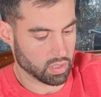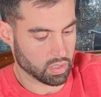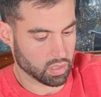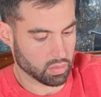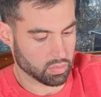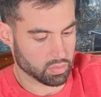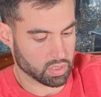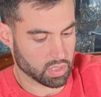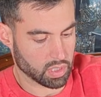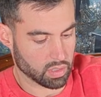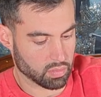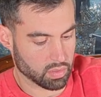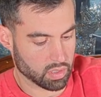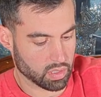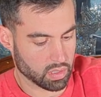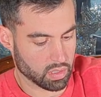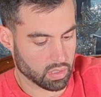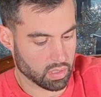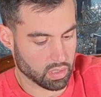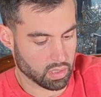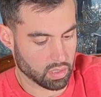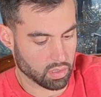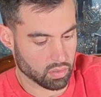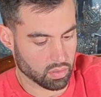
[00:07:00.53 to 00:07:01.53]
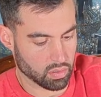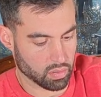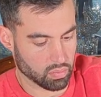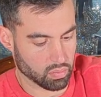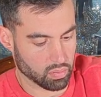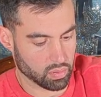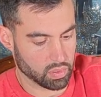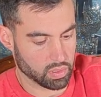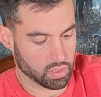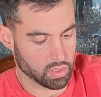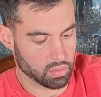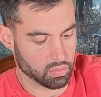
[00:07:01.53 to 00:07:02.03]
sometimes these things are
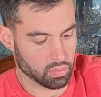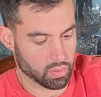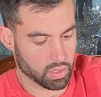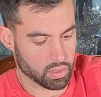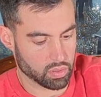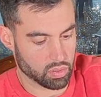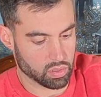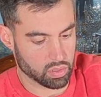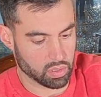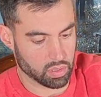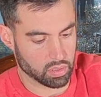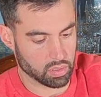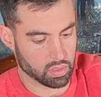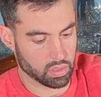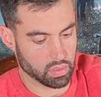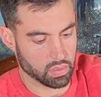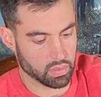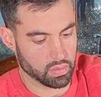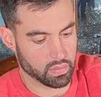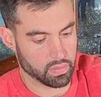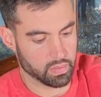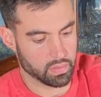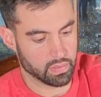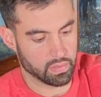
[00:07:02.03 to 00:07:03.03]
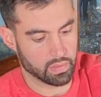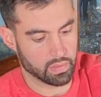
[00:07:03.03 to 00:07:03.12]
really wedged in there.